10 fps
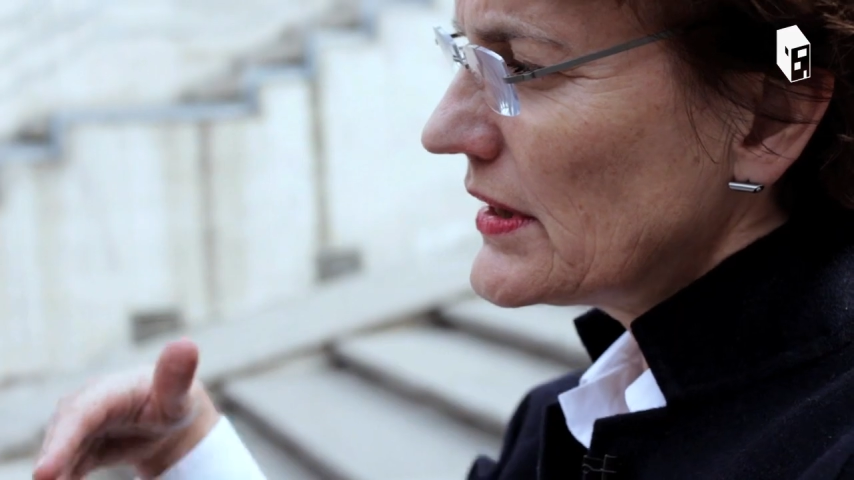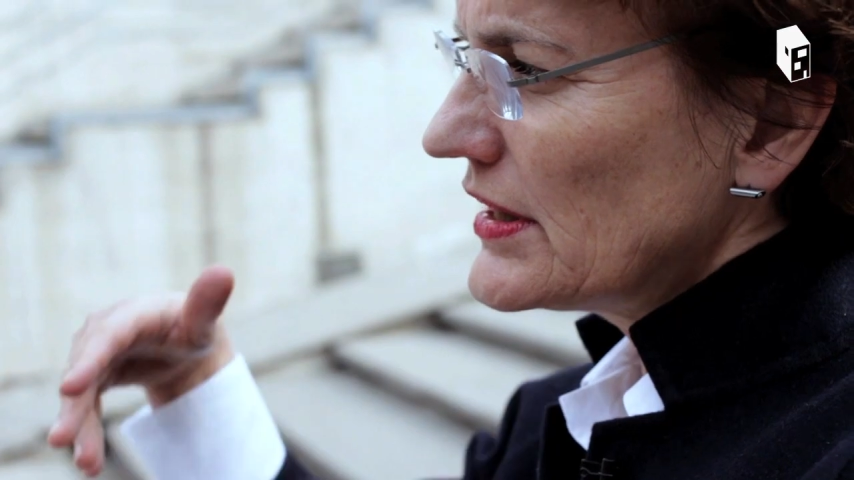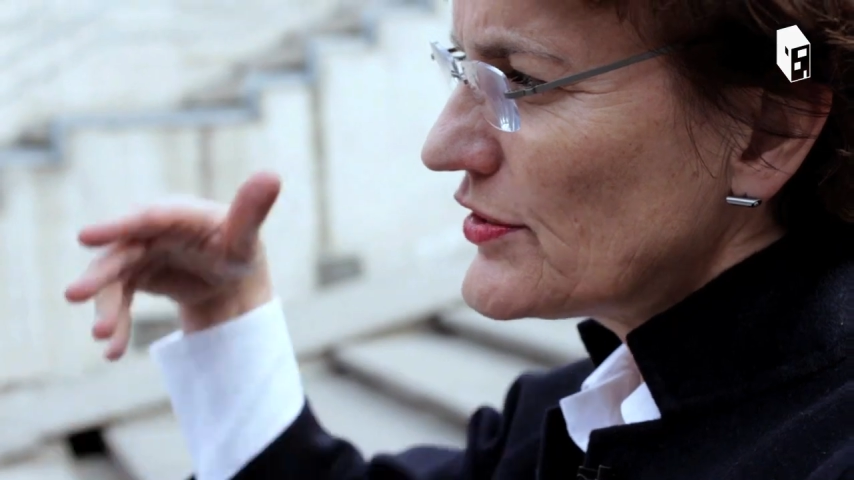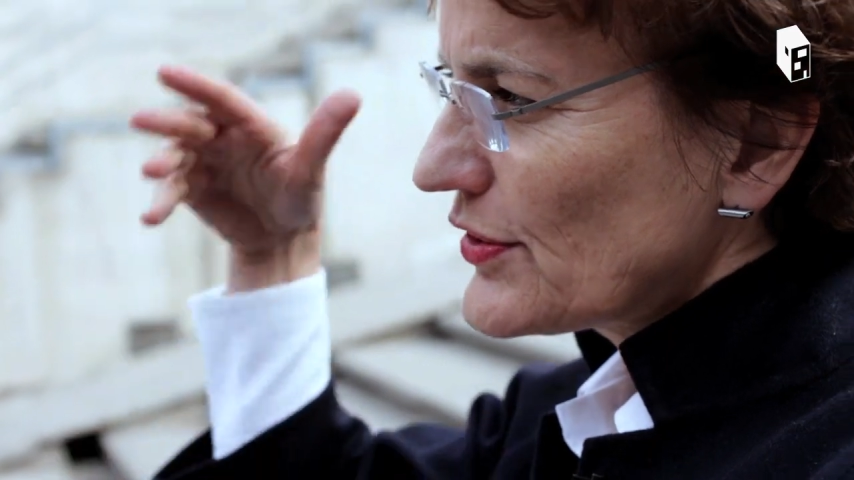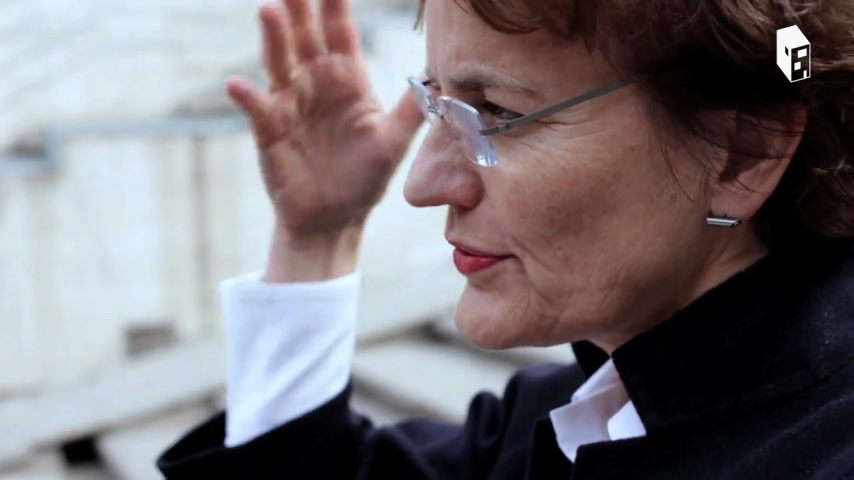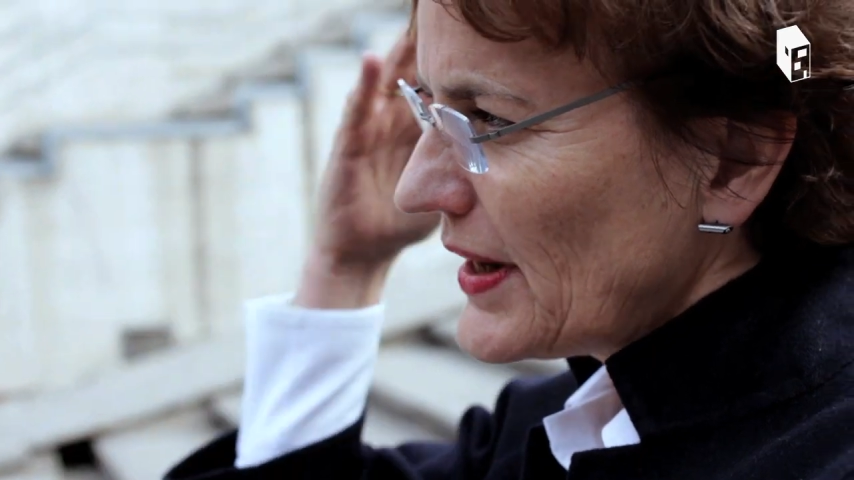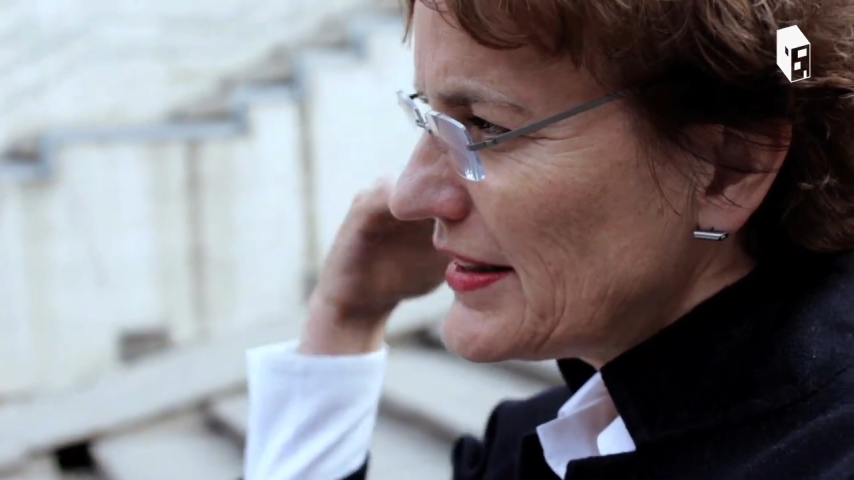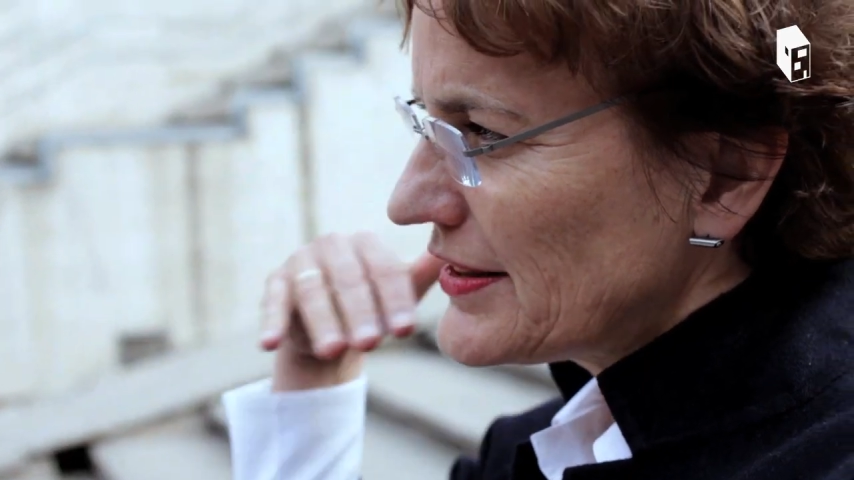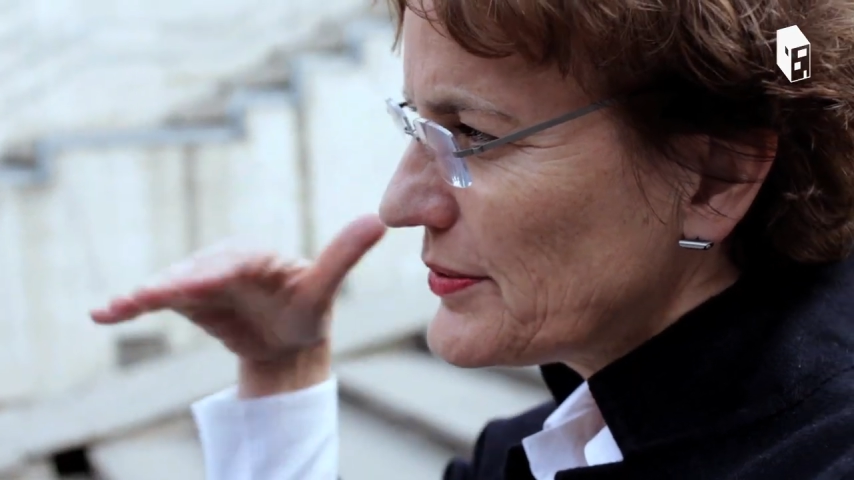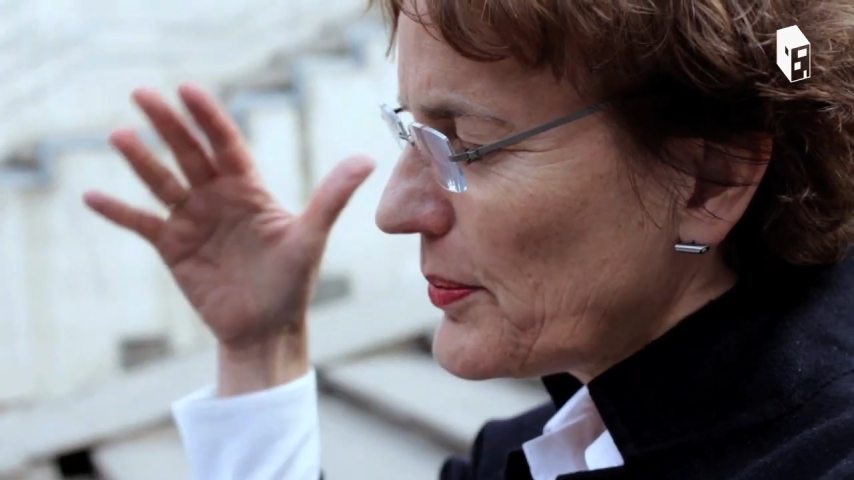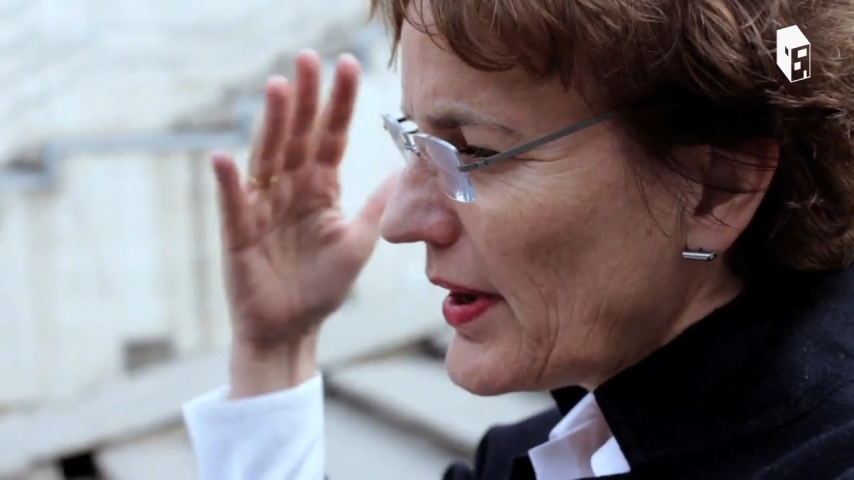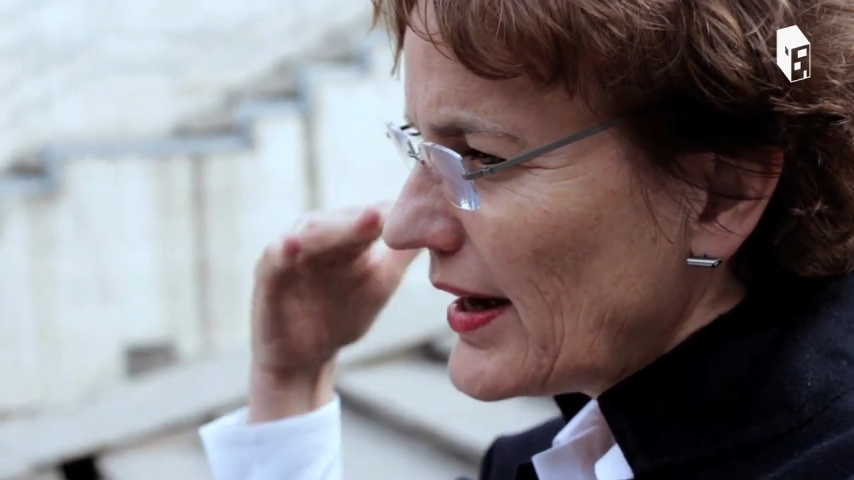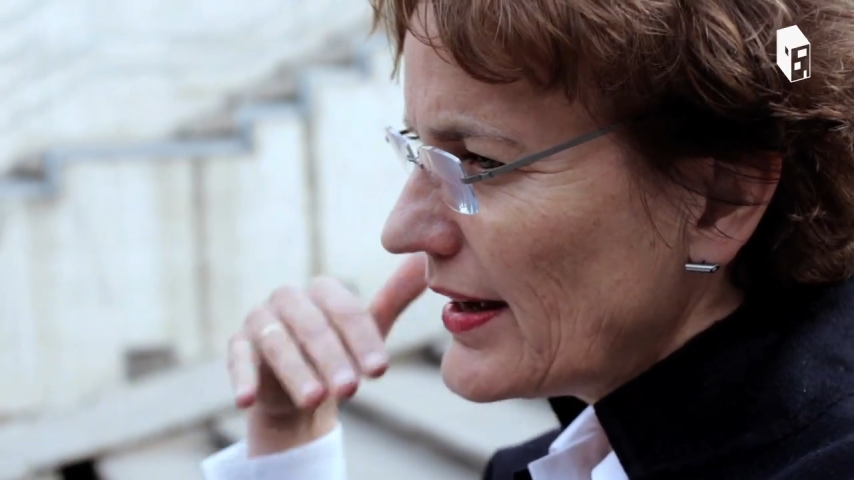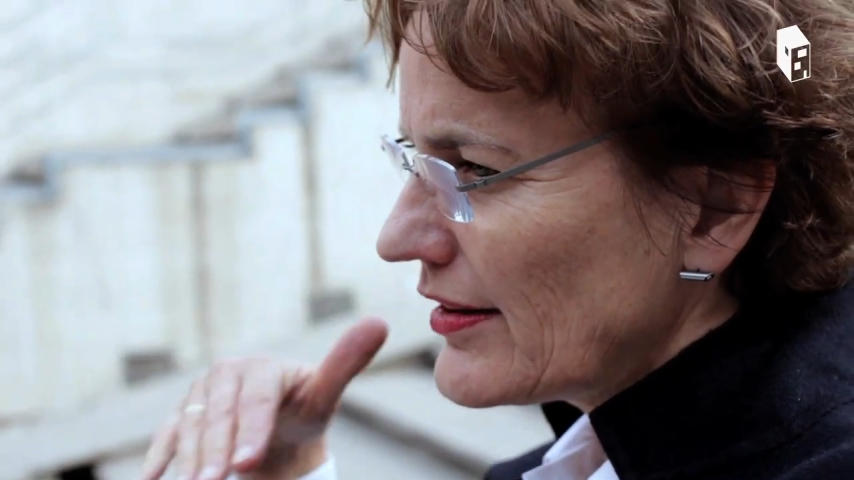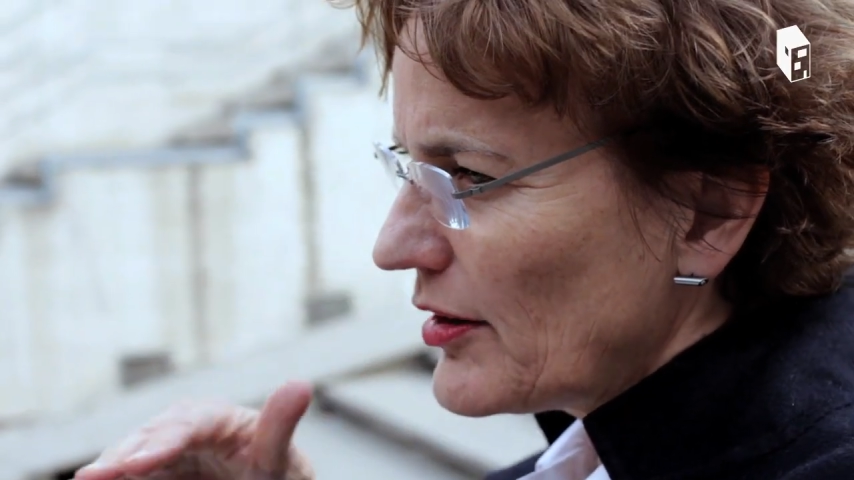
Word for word: an integrated way,